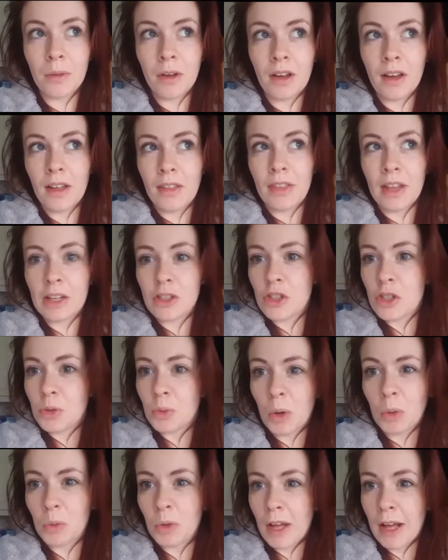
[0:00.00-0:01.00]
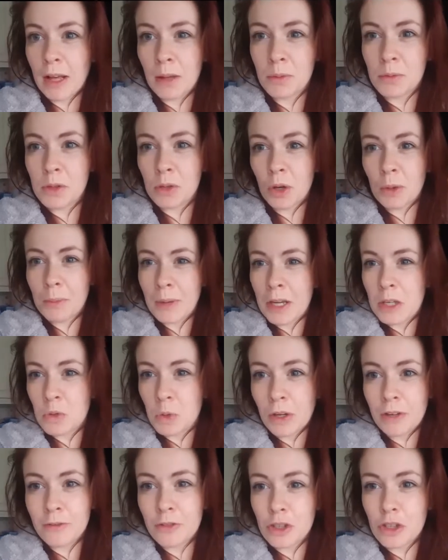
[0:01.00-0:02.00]
And then she won't nap, so I may as
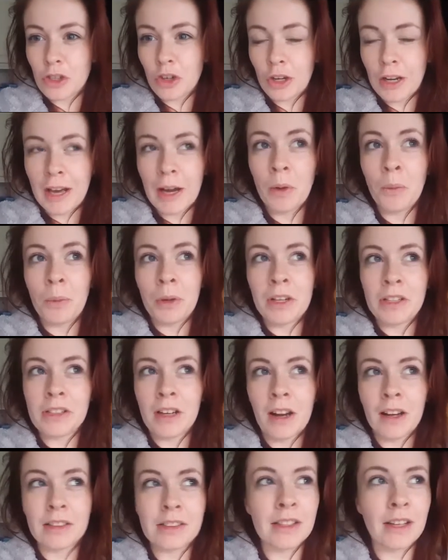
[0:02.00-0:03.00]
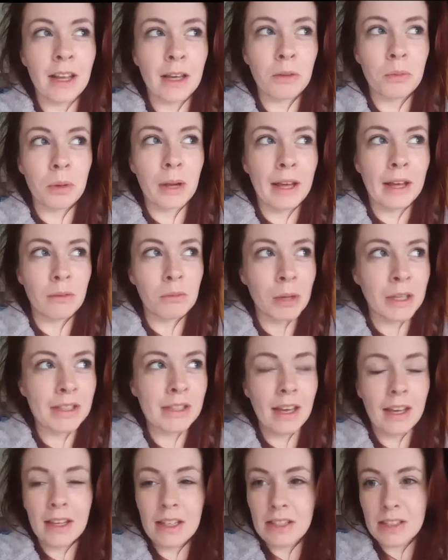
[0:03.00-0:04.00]
well have just gone out. But it's hard to like plan my
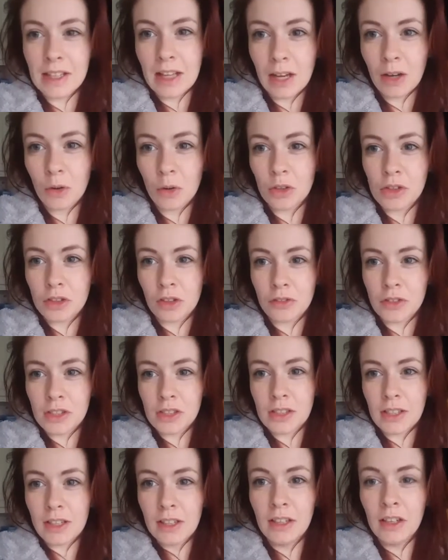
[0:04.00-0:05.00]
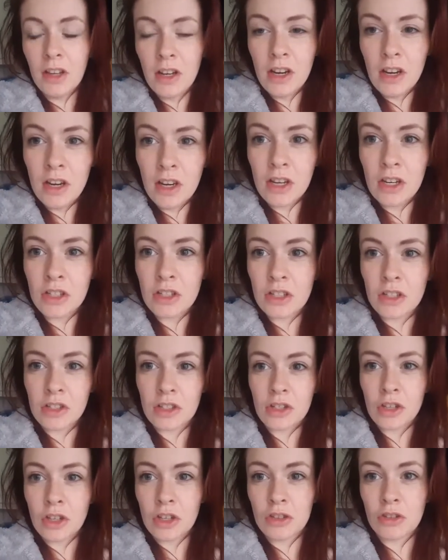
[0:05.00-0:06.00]
days now, because obviously she's
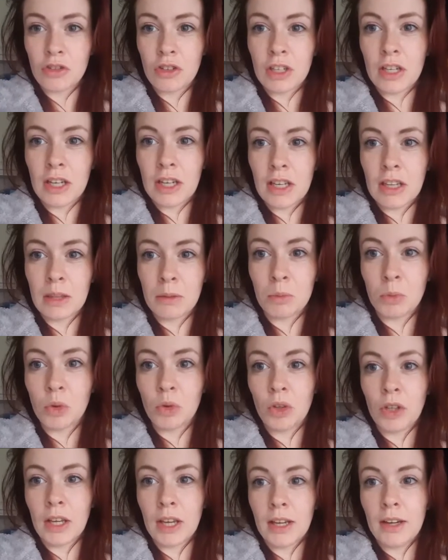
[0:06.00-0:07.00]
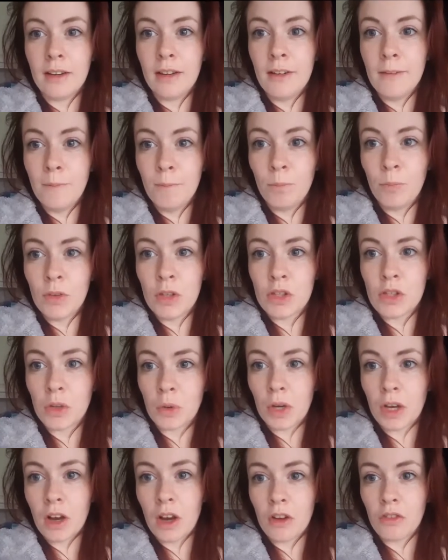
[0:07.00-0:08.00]
in nursery in the morning, so
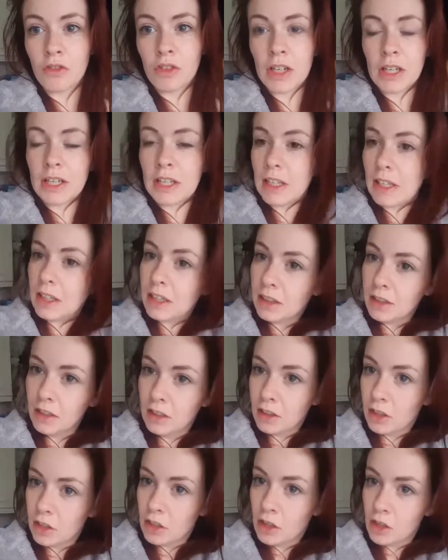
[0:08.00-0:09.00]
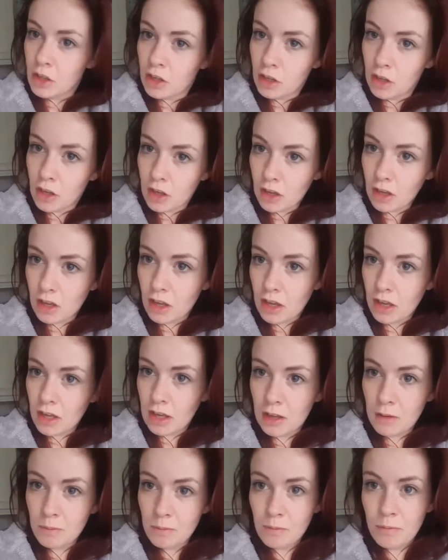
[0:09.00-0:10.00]
I can't really,
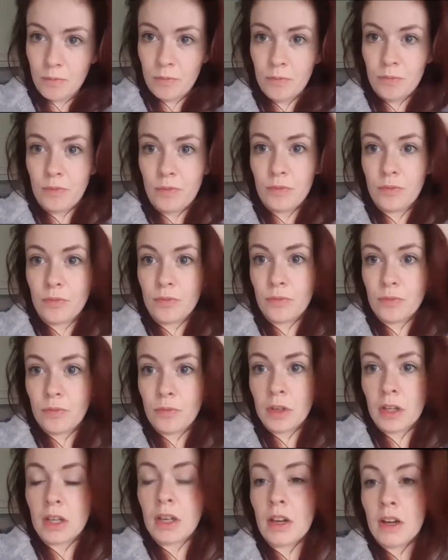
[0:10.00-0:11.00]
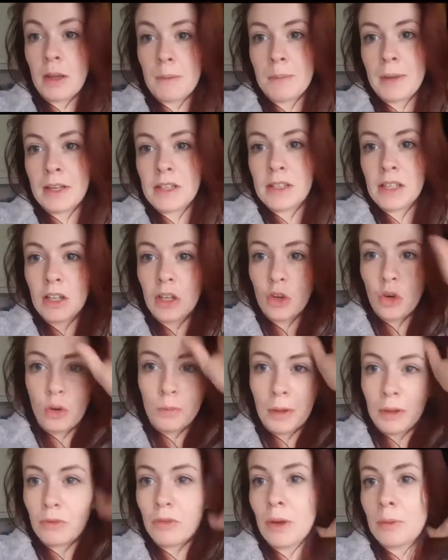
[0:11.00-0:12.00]
like basically all
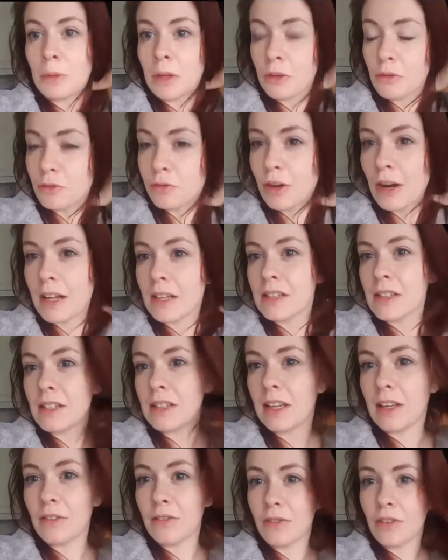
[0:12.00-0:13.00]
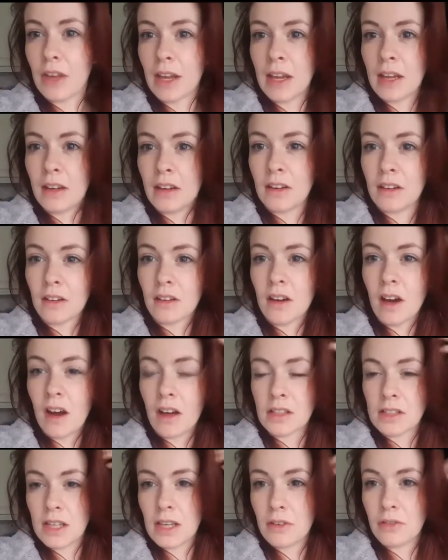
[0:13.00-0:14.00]
my family and friends live in
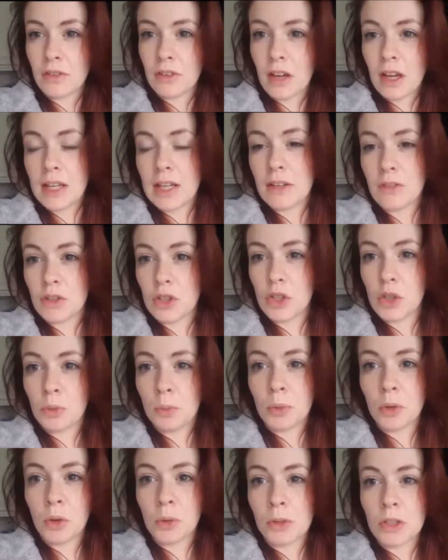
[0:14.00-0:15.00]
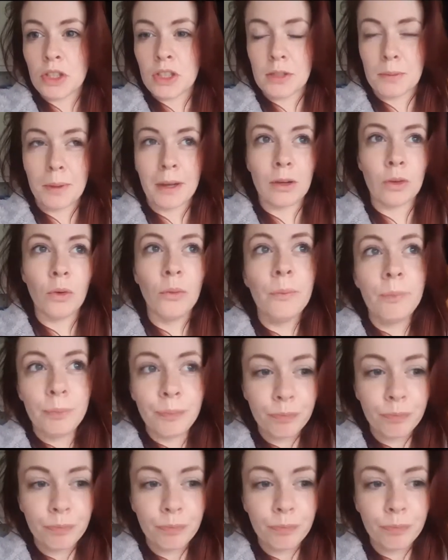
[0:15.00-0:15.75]
Cardiff and I live in Newport, which is about